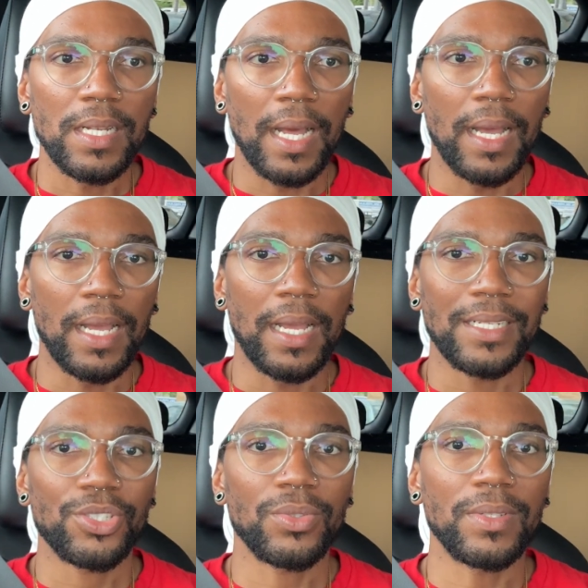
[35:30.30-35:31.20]
truly
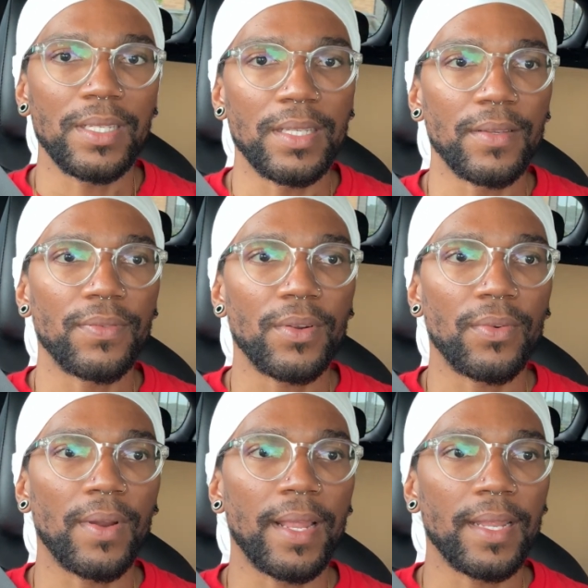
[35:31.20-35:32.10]
give
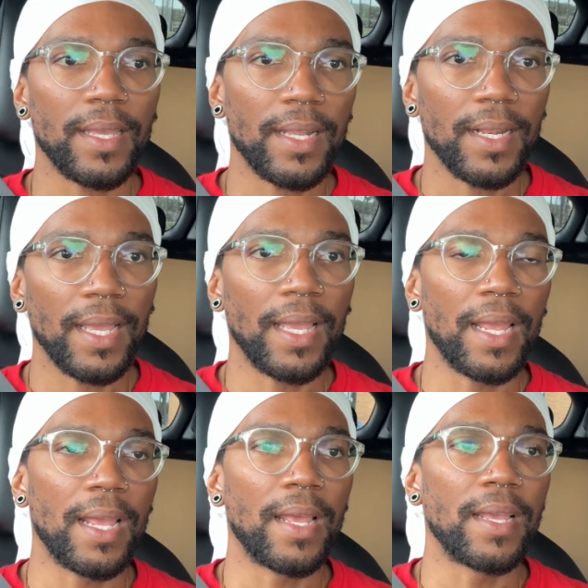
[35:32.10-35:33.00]
credit
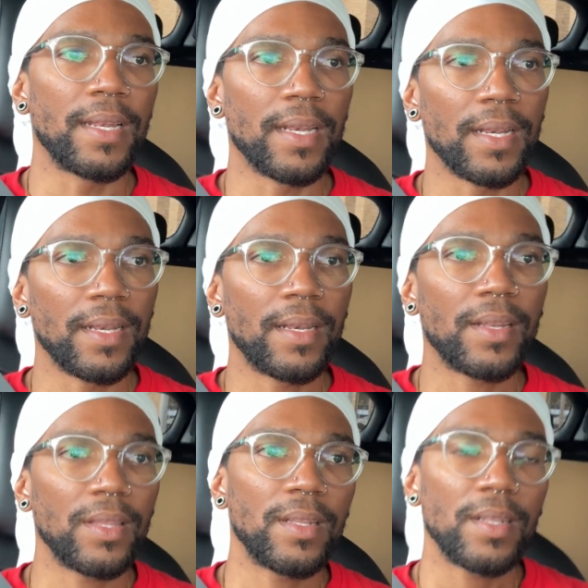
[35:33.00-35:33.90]
and
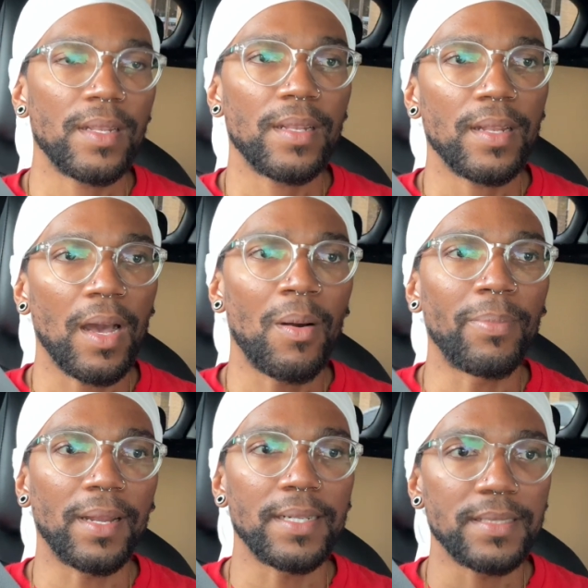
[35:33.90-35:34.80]
humble
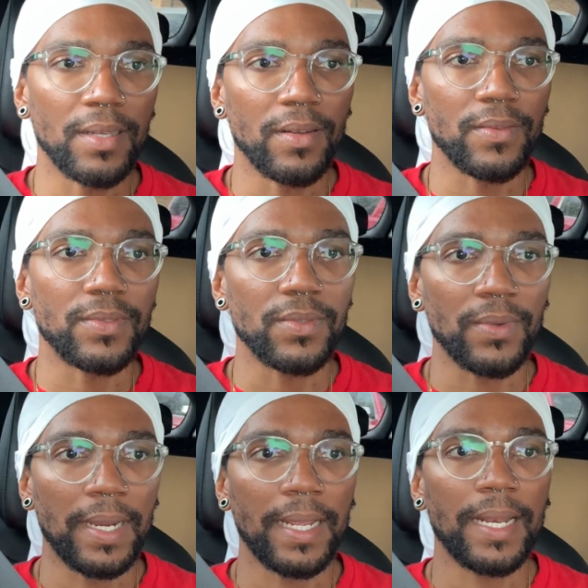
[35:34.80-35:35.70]
ourselves, right?
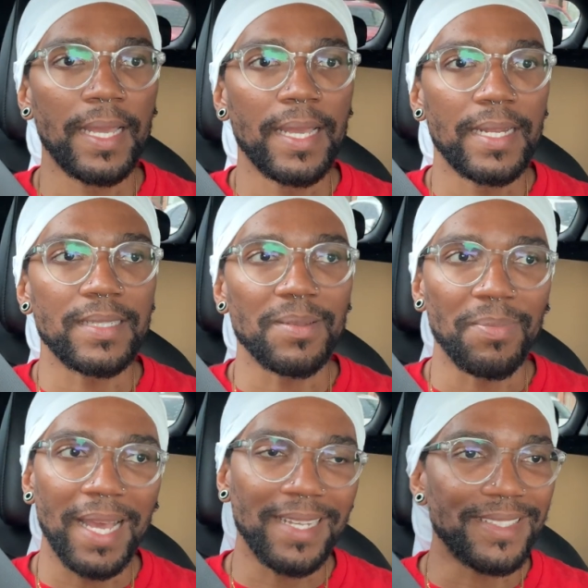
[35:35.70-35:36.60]
There's a balance
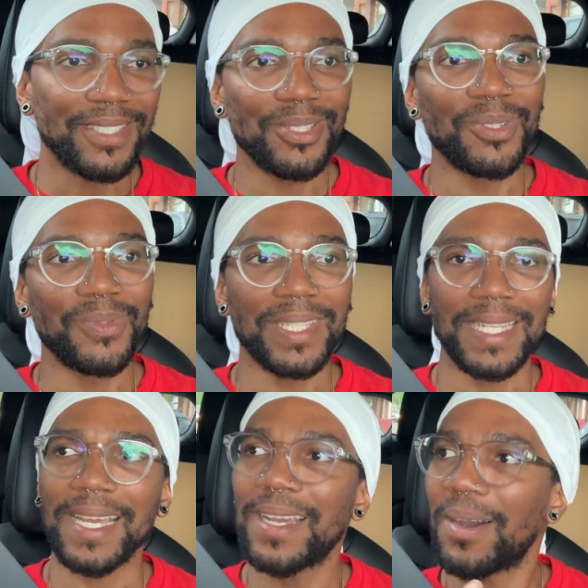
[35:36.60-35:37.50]
too with like
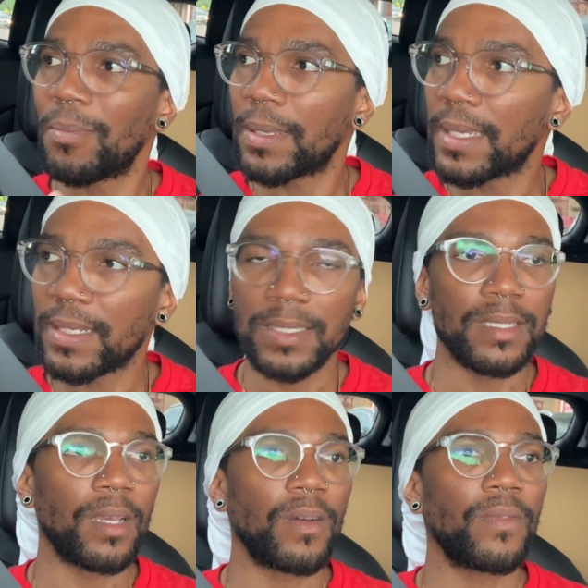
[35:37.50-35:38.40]
humbling yourself,
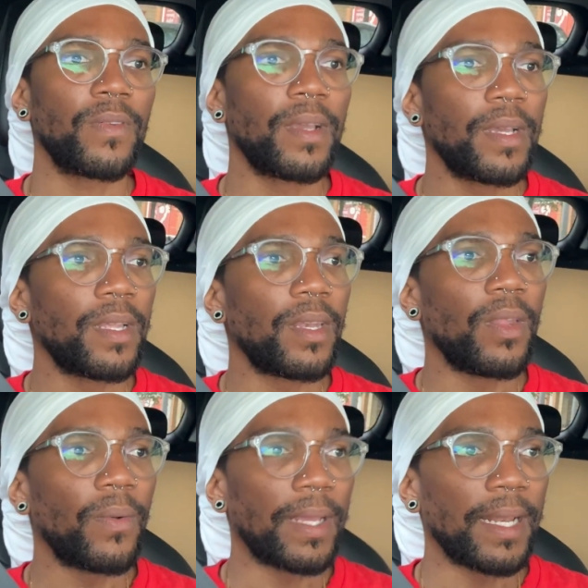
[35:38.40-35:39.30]
knowing
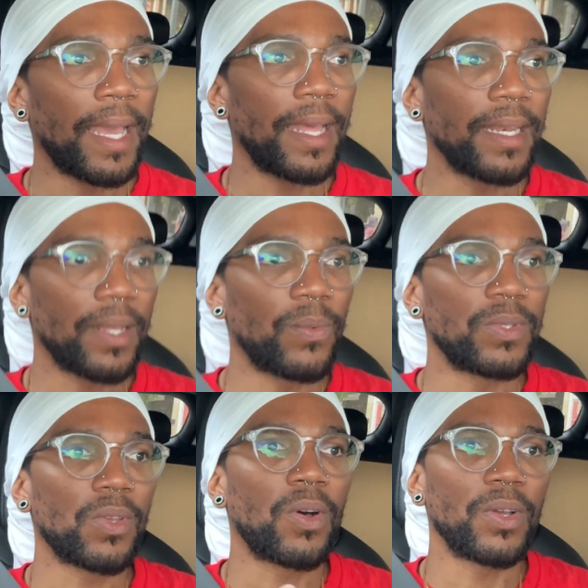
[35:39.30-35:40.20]
that it was all
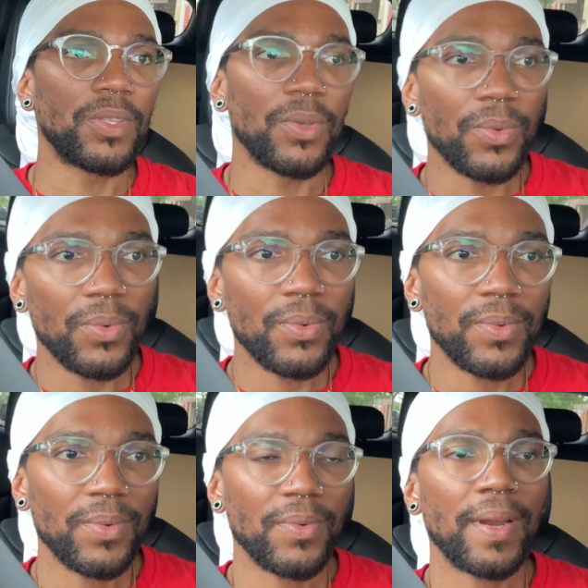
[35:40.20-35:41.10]
you,
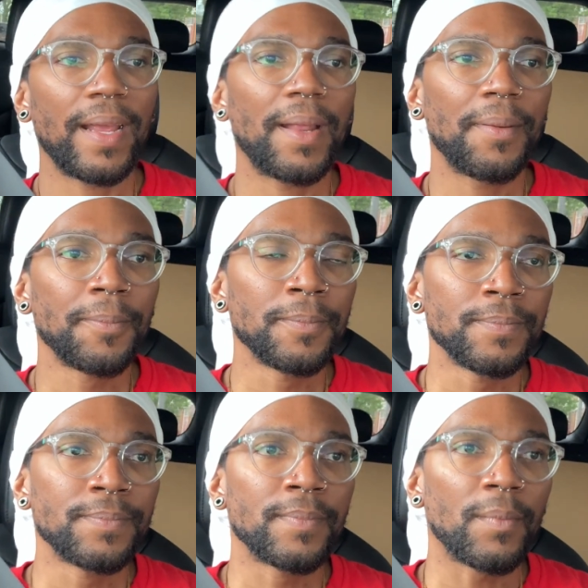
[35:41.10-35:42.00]
right?
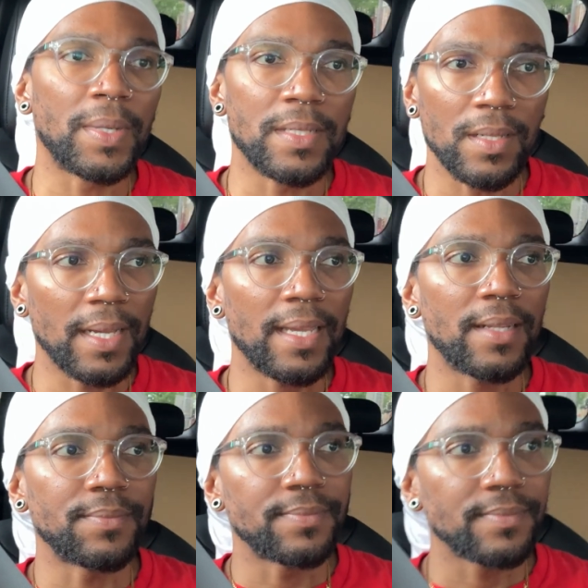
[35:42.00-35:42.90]
But again,
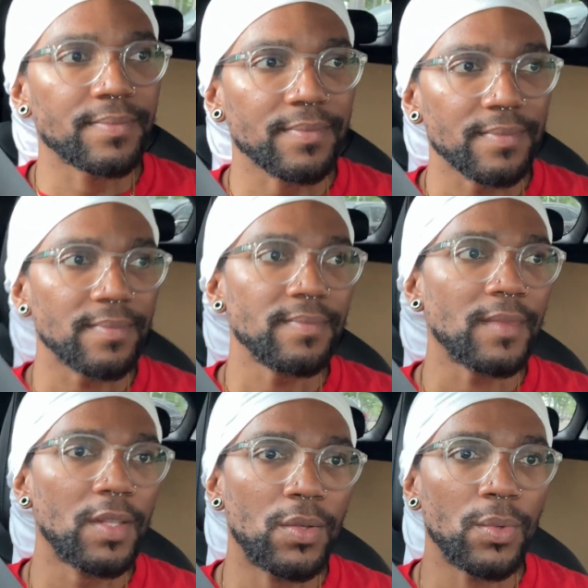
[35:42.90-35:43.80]

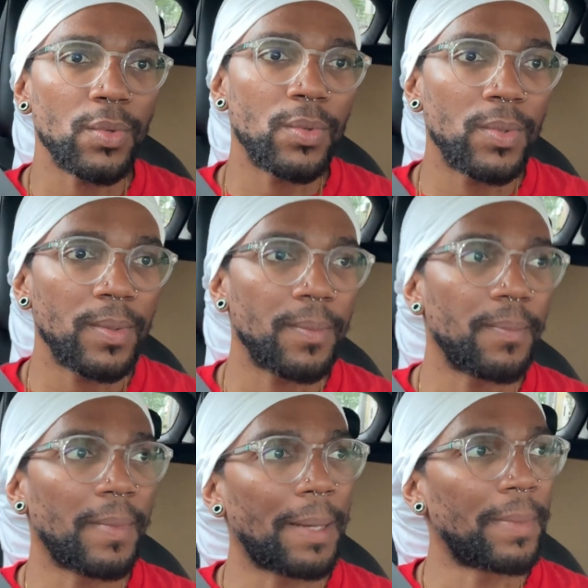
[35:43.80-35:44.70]
through my
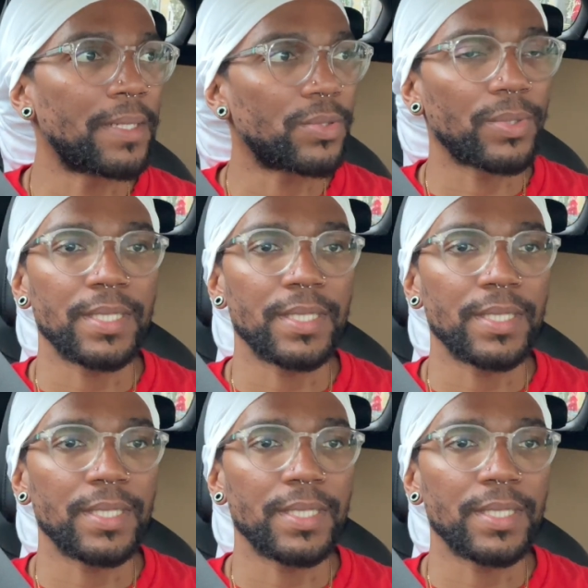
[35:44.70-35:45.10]
mentorship,